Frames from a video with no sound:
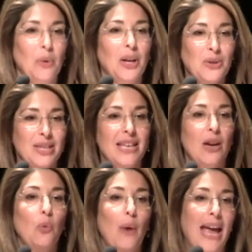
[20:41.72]
We don't
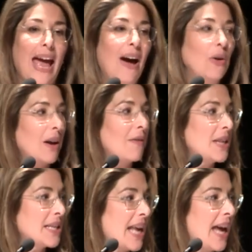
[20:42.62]
see a way out of
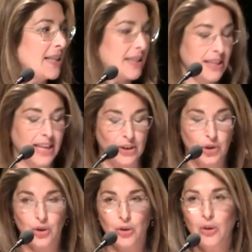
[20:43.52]
this
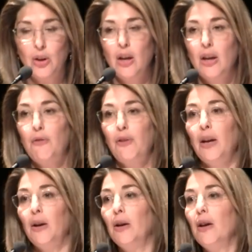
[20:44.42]
existential
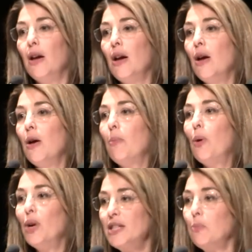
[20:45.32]
fear.
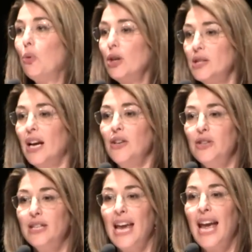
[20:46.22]
But what's important to
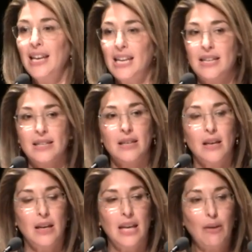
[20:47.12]
understand is
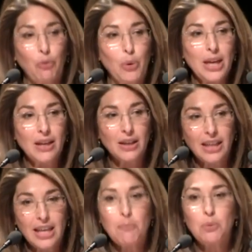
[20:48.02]
if we
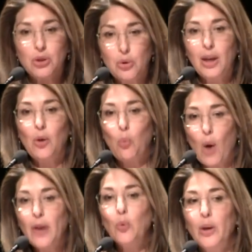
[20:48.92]
keep doing
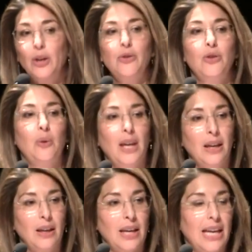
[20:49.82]
what we're
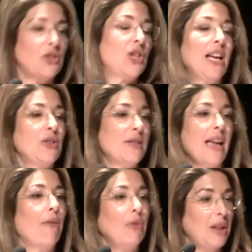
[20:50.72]
doing, it changes
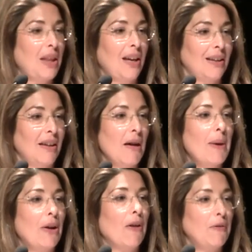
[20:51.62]
everything
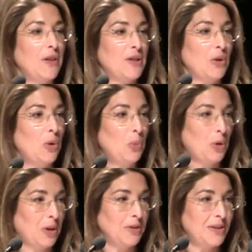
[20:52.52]
about our physical
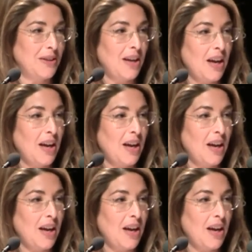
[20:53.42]
world.